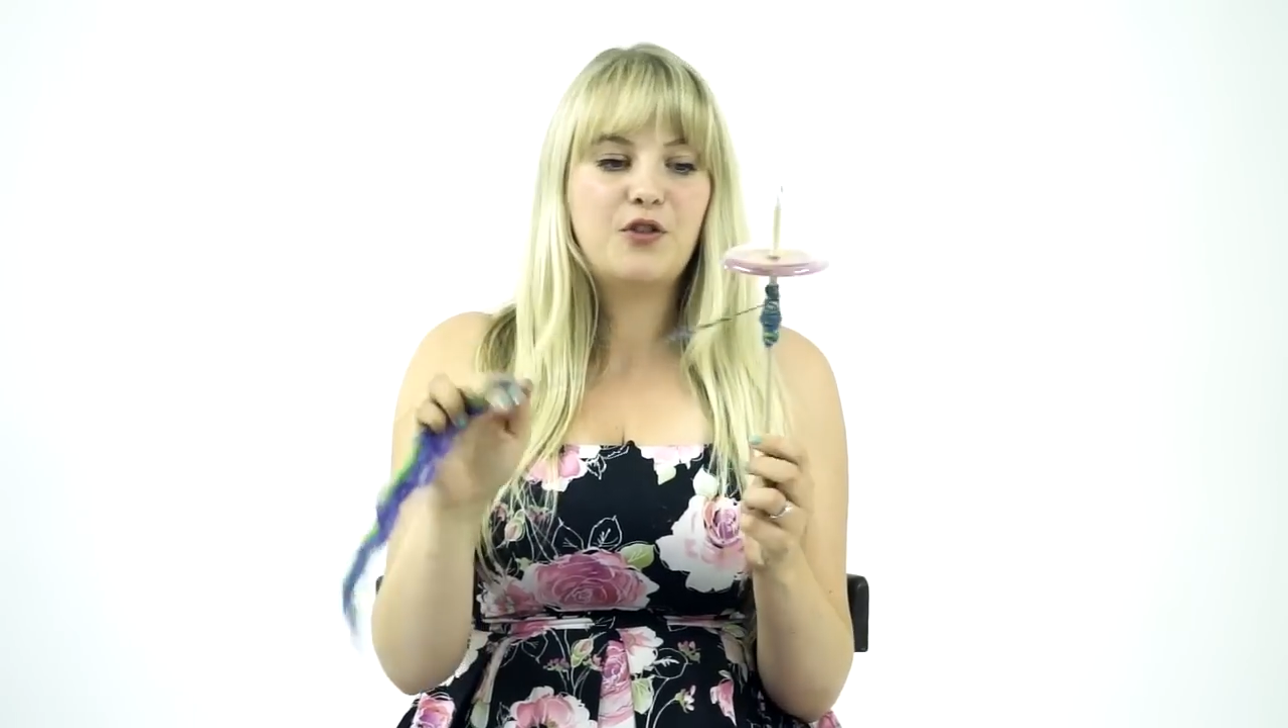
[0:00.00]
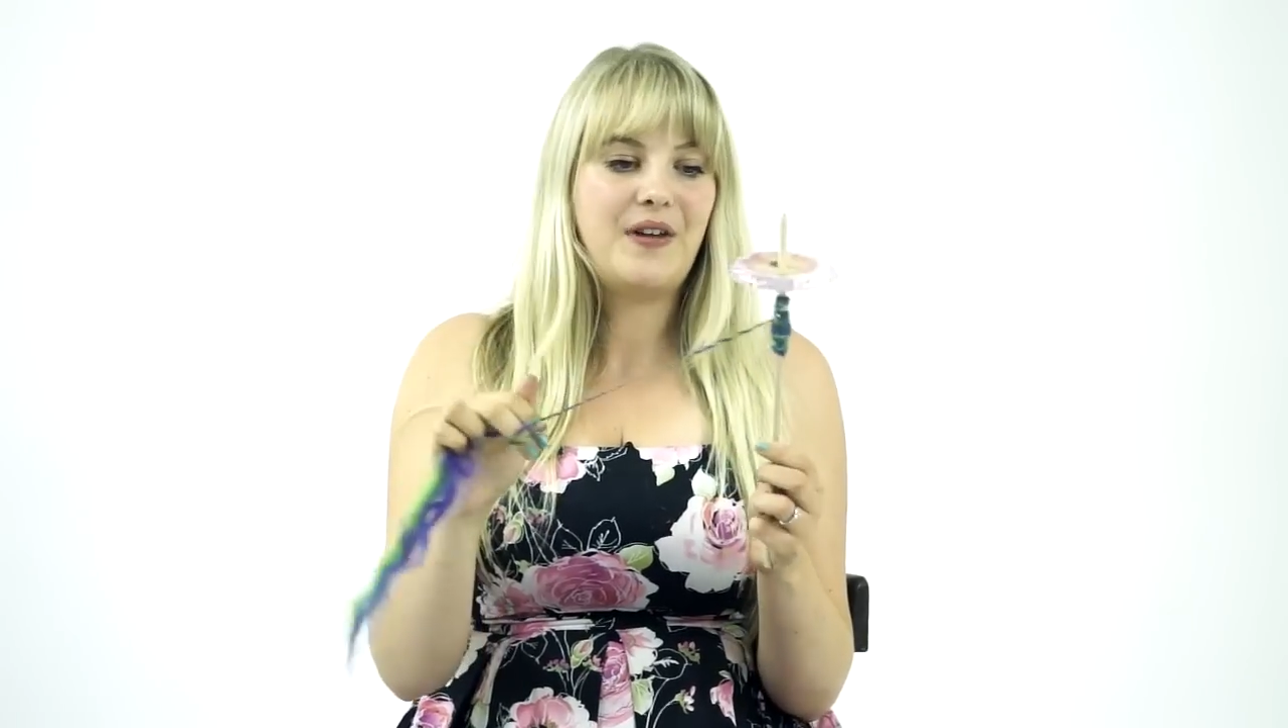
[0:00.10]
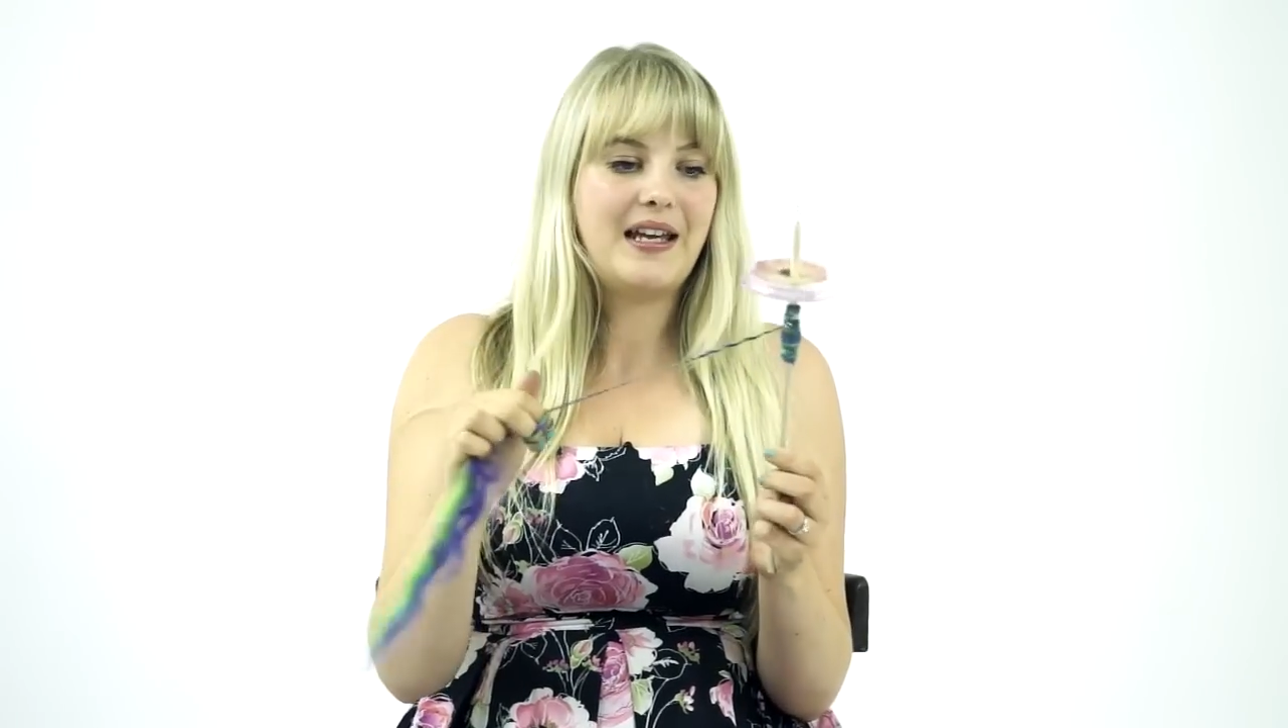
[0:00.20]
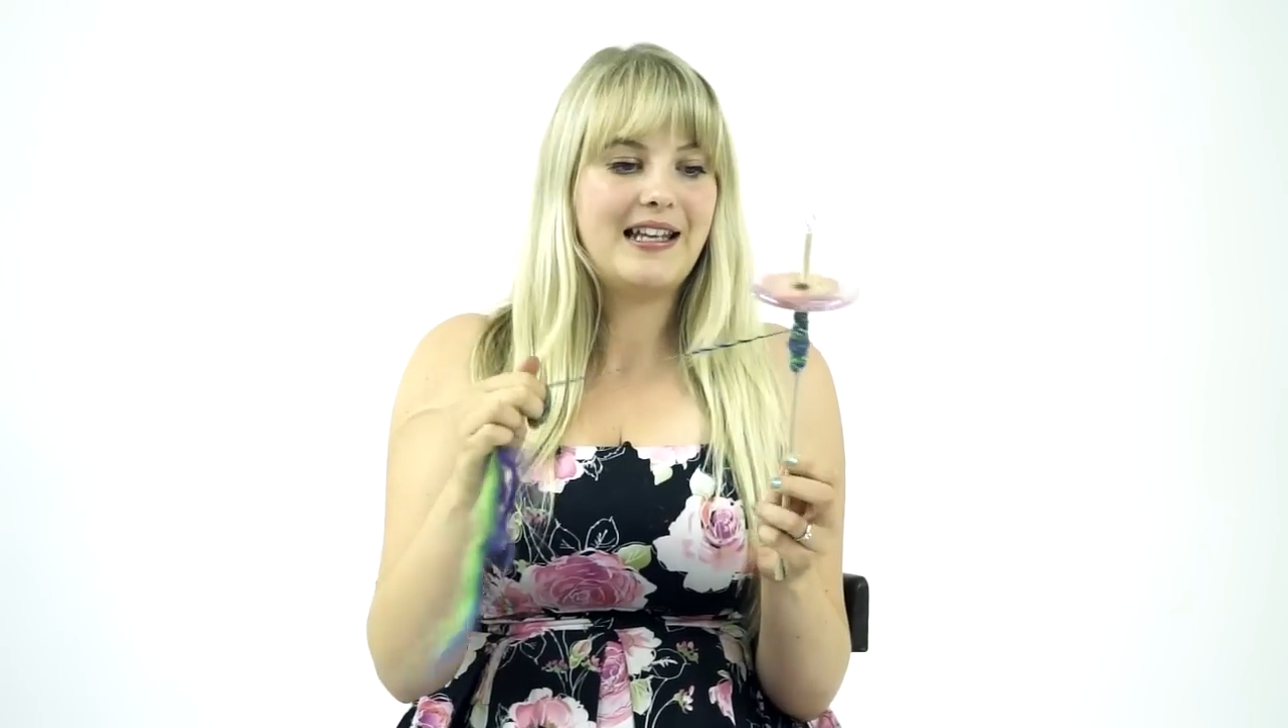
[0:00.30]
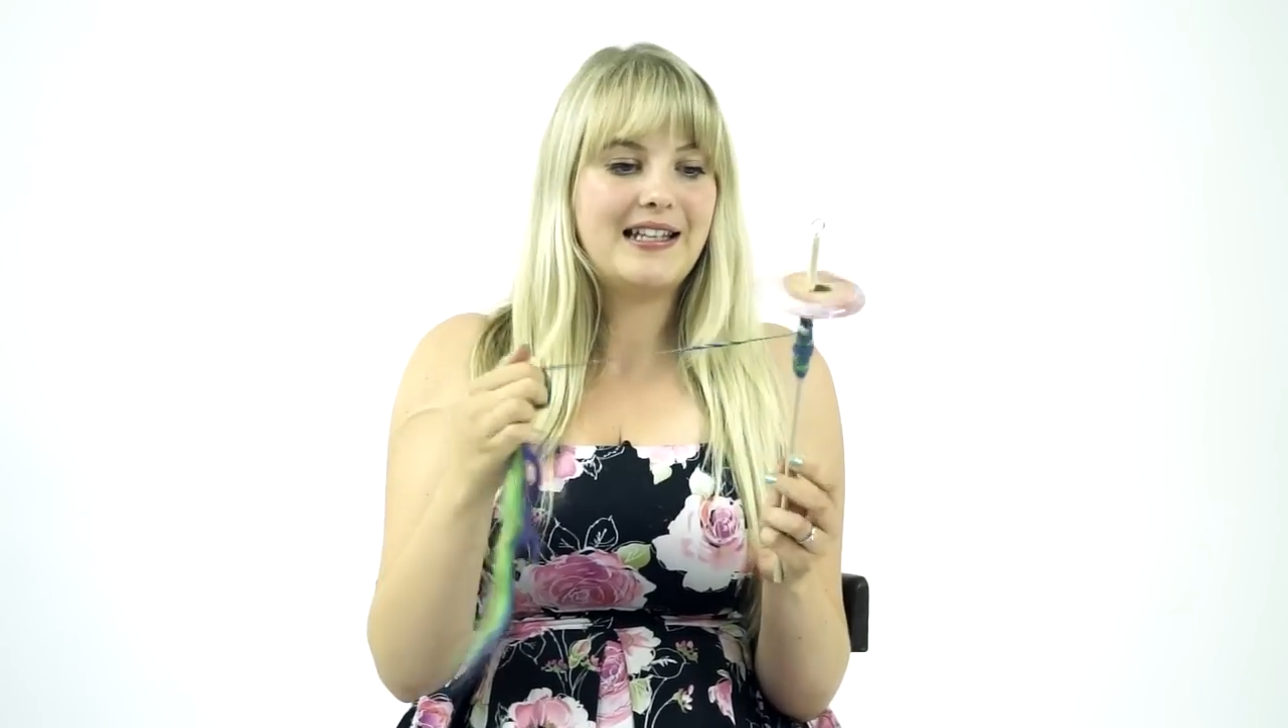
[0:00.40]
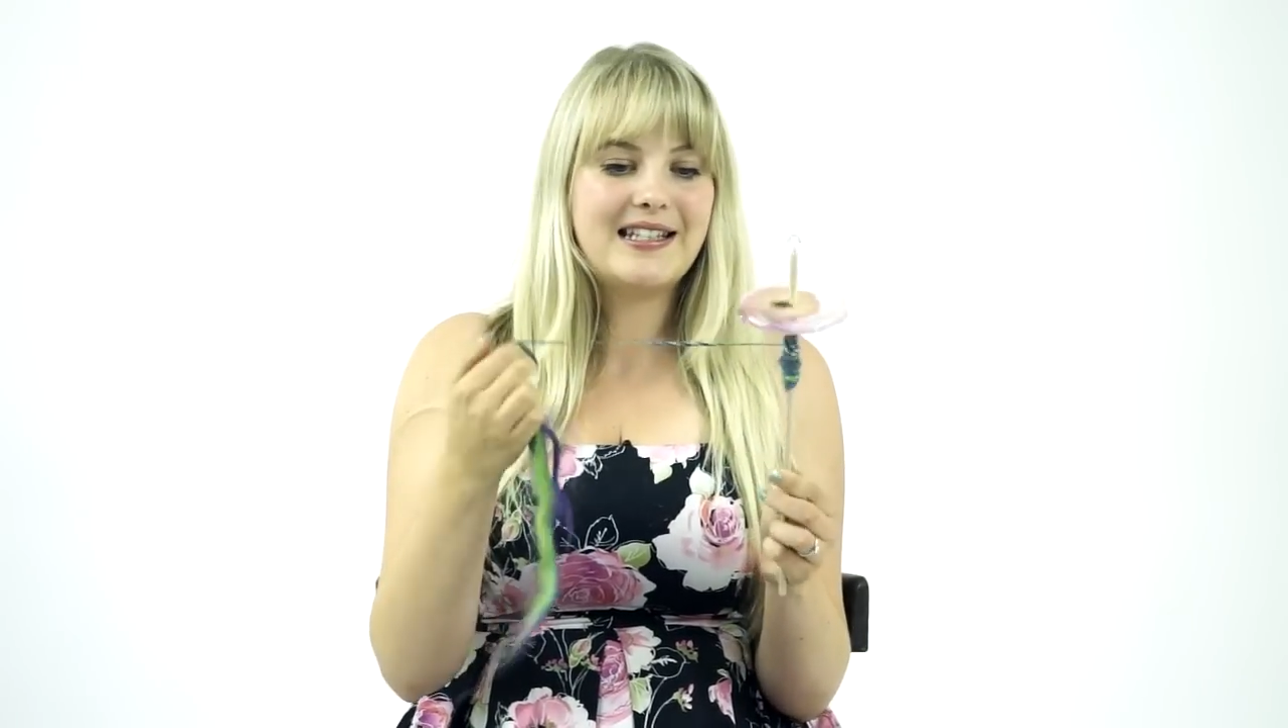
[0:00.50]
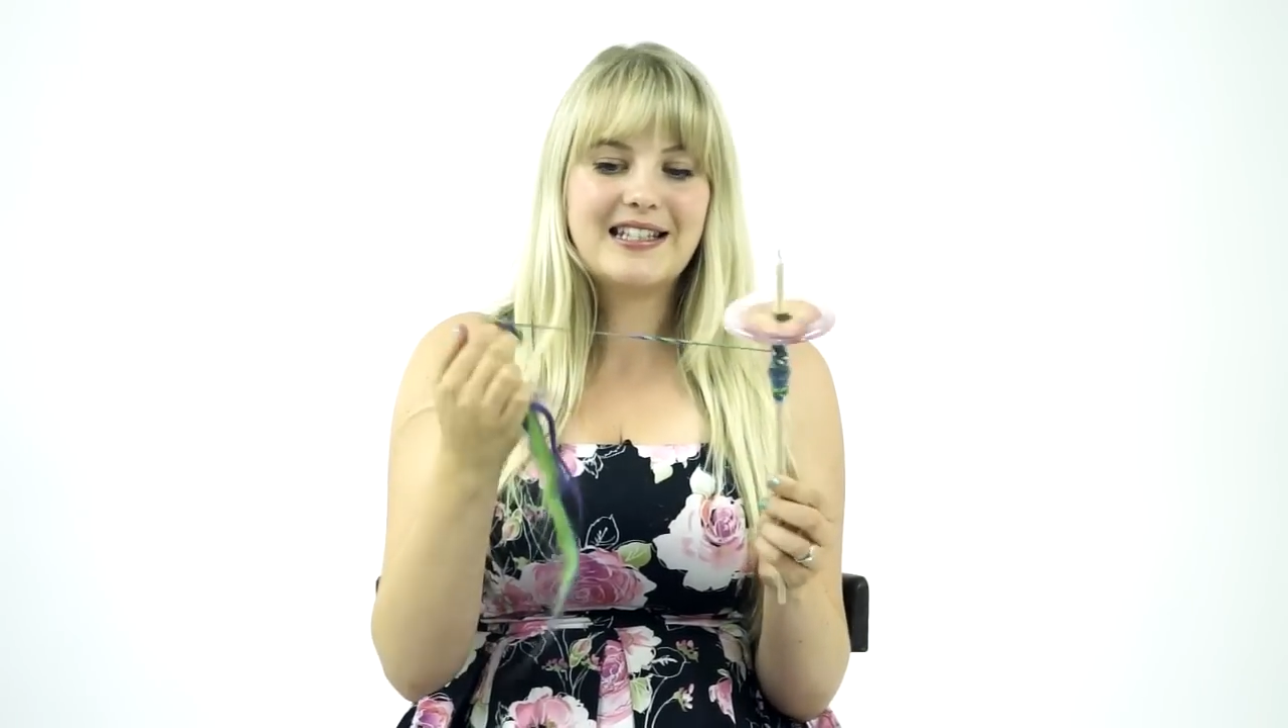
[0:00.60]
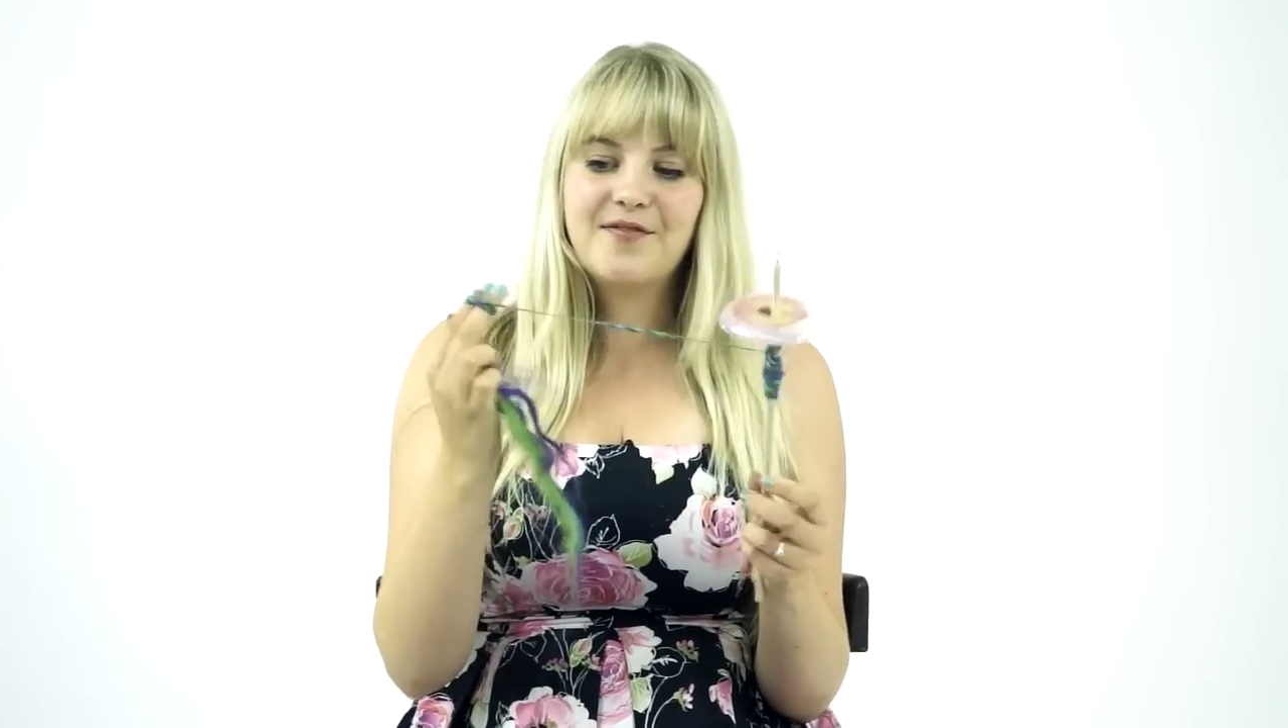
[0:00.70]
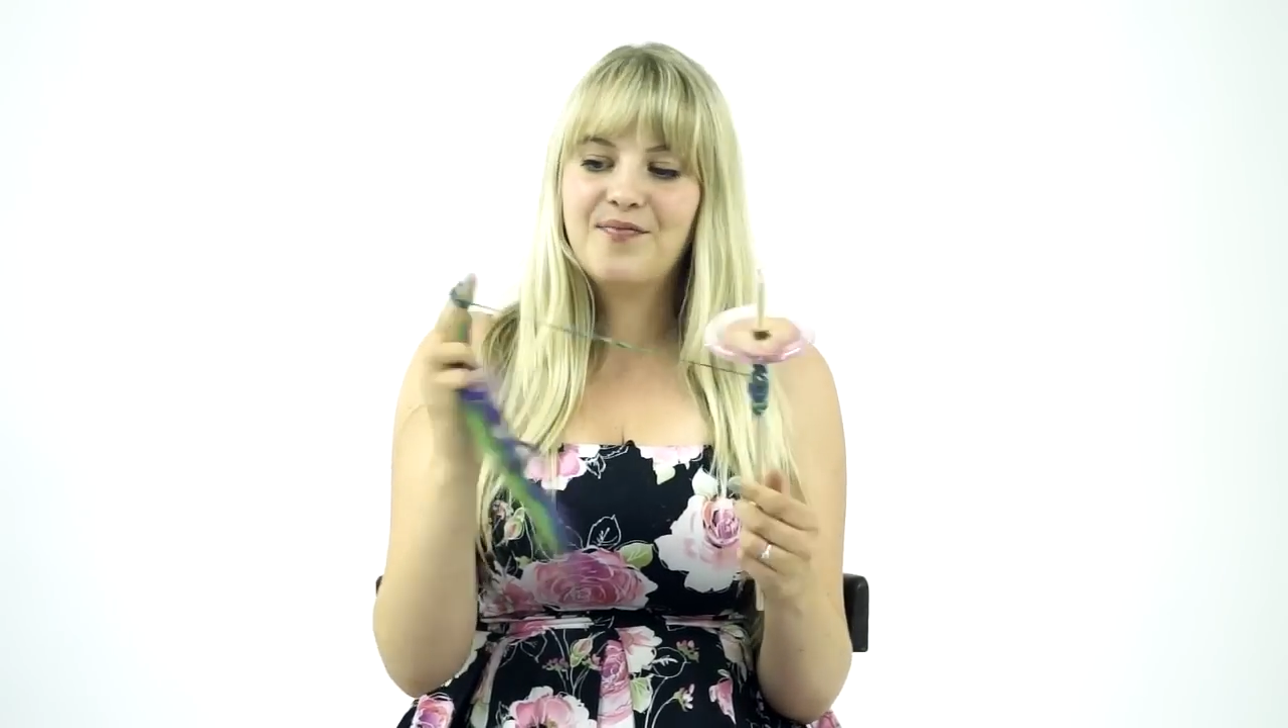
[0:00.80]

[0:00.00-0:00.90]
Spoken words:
fingers